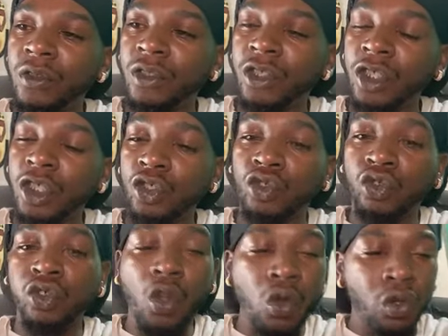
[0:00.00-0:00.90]
the
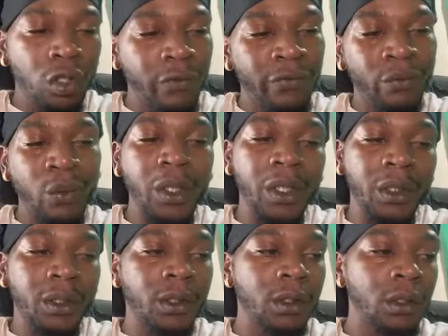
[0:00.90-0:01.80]
control of
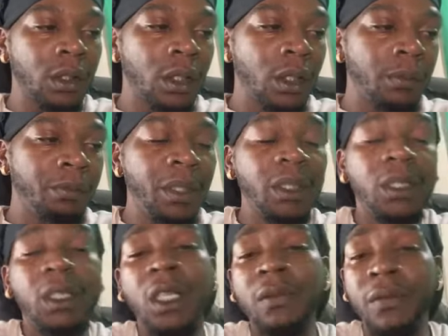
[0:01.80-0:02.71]
what's been
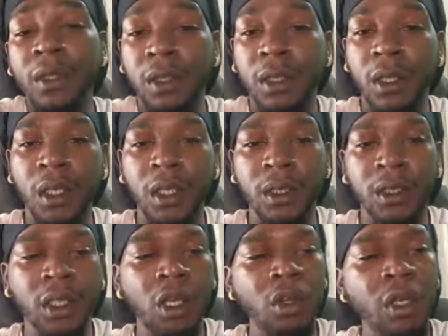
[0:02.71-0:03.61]
given to us
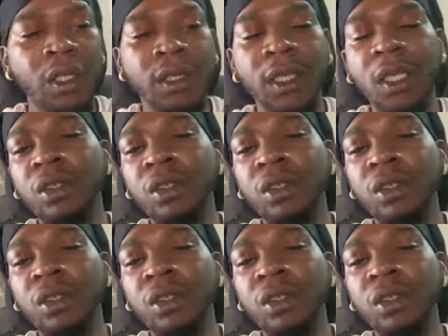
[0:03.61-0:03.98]
go and say,